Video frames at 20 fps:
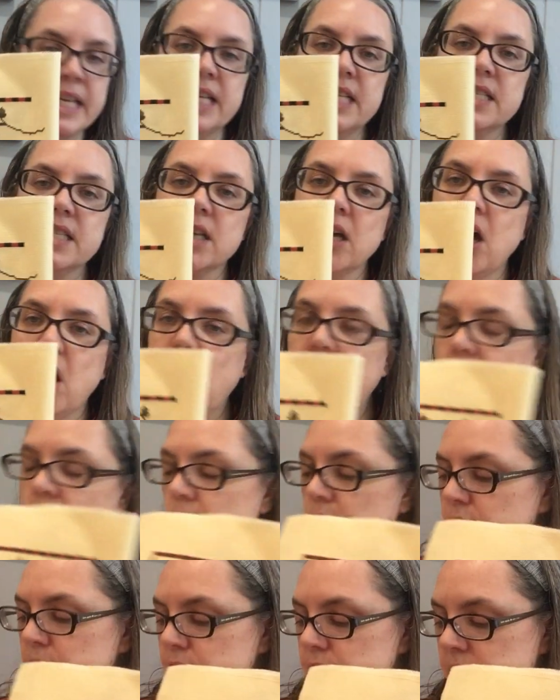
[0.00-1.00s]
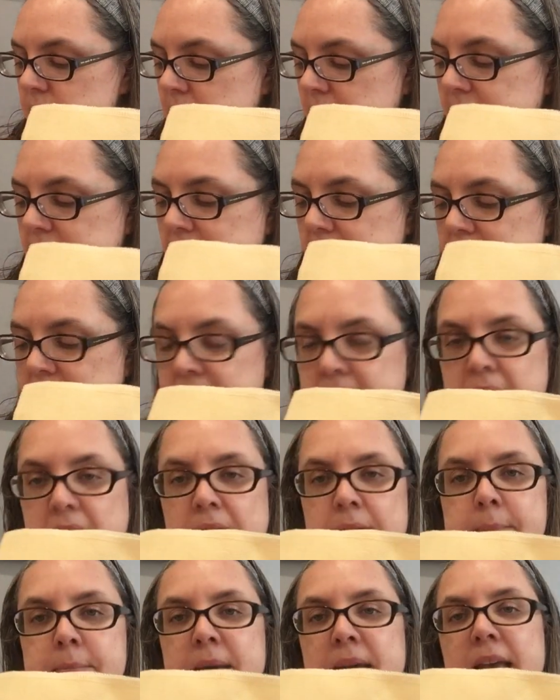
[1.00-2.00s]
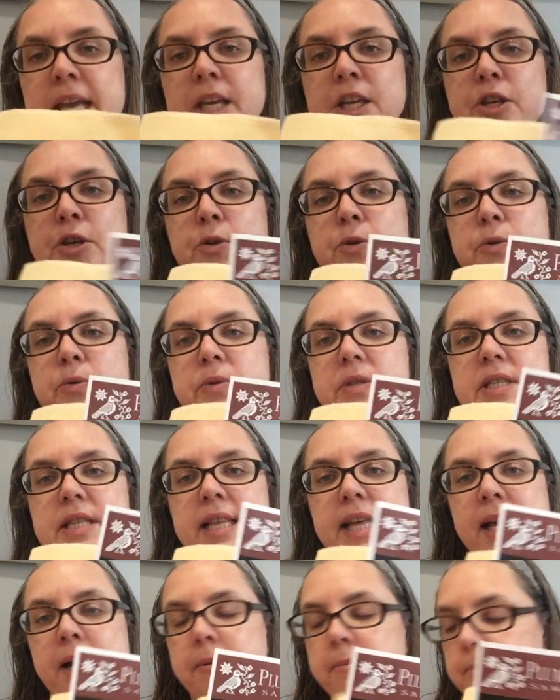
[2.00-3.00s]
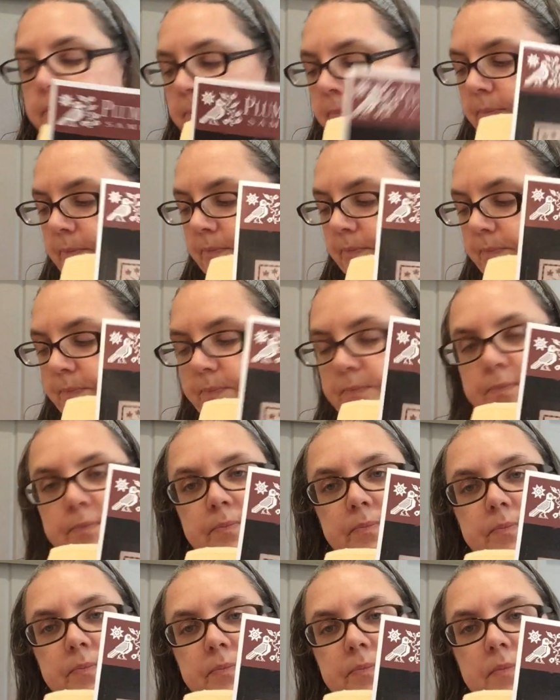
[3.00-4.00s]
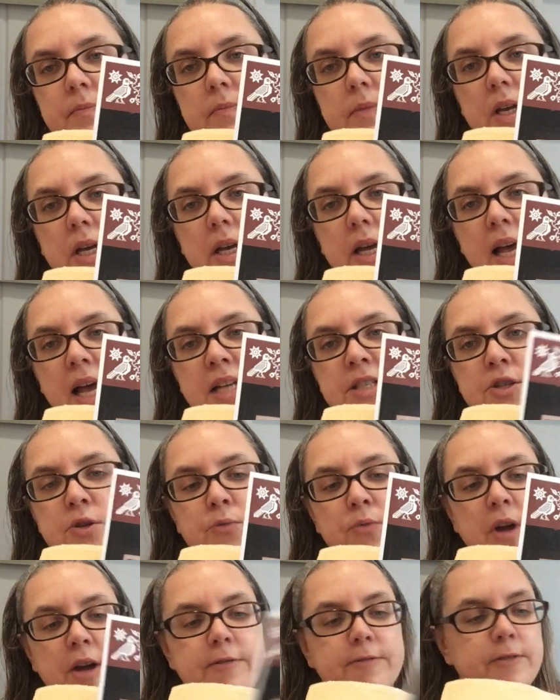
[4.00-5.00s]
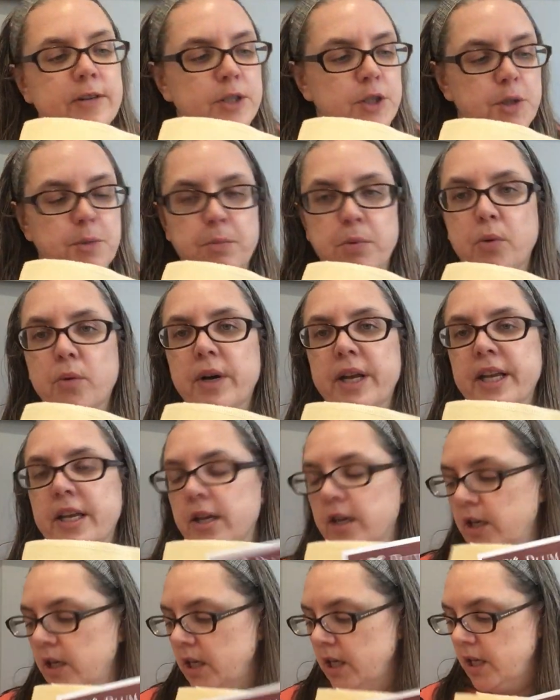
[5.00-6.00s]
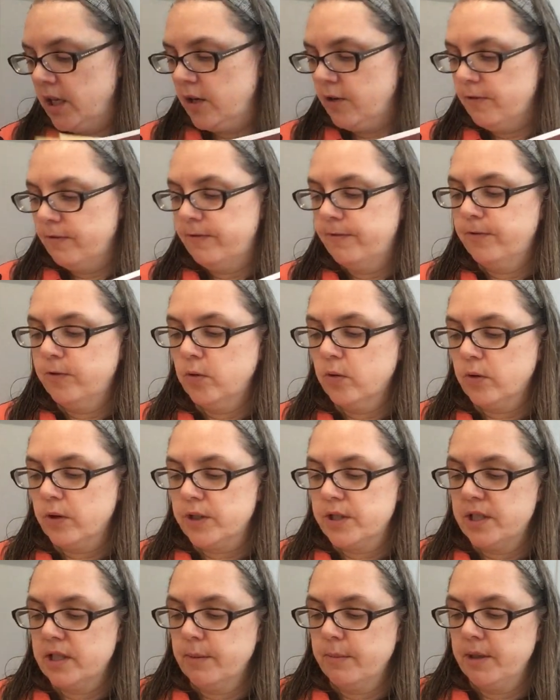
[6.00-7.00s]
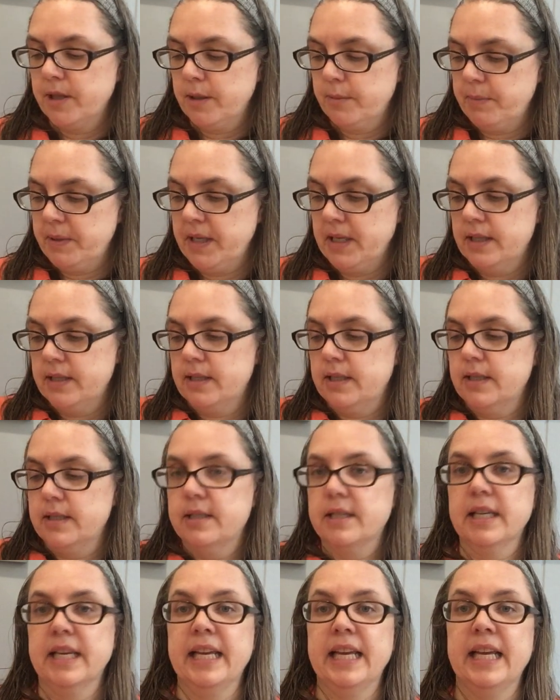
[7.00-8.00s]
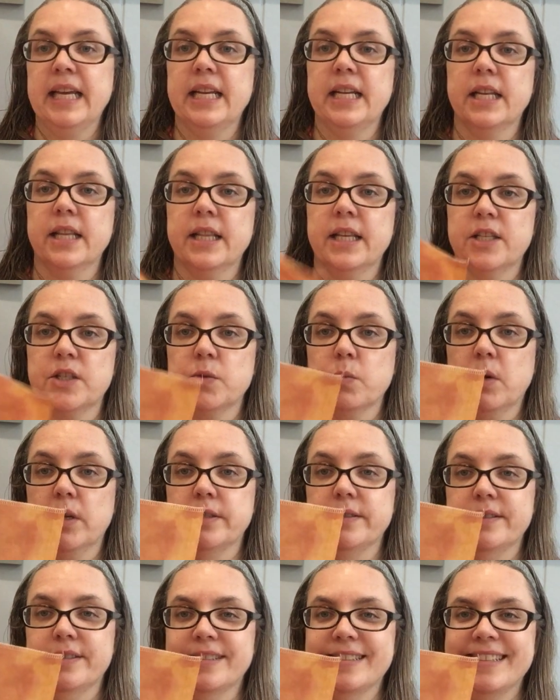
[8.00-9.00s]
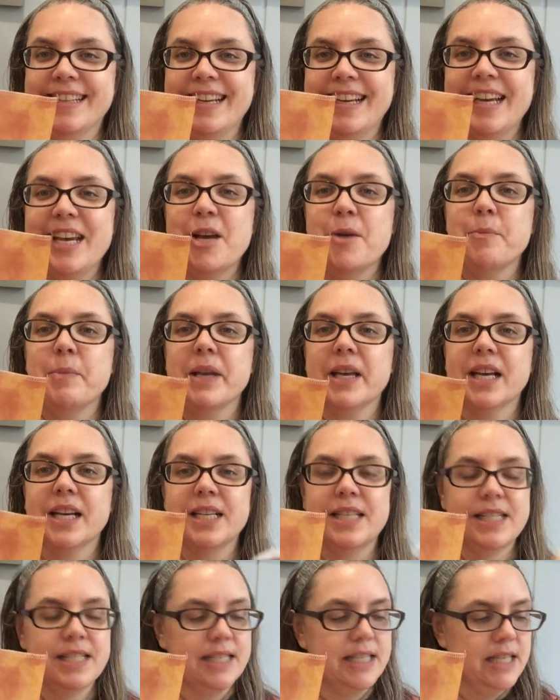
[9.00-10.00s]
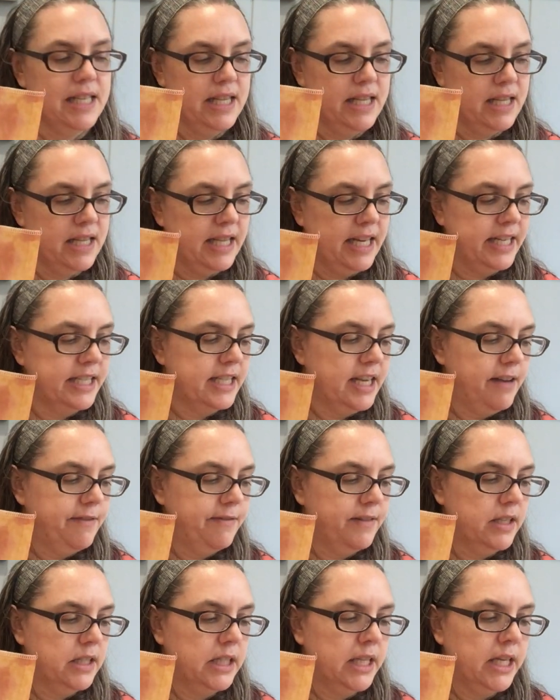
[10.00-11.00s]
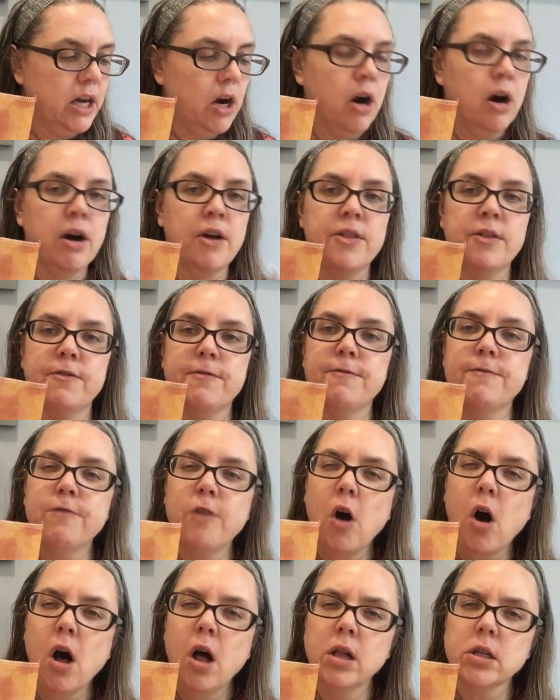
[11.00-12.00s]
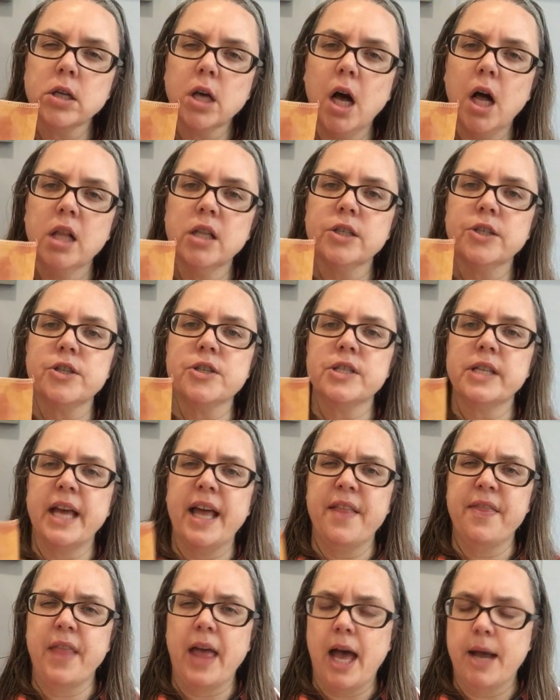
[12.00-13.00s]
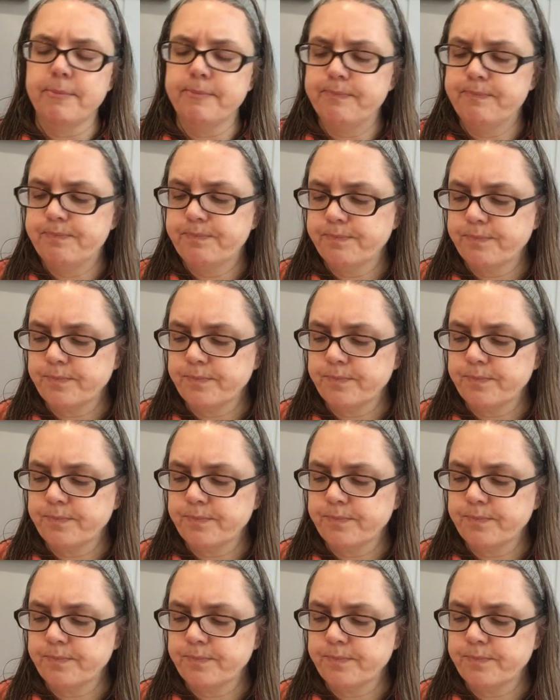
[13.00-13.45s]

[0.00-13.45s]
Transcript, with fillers: these colors and I may use them as a reference point for some of the pieces in this one because they definitely are the fall colors and that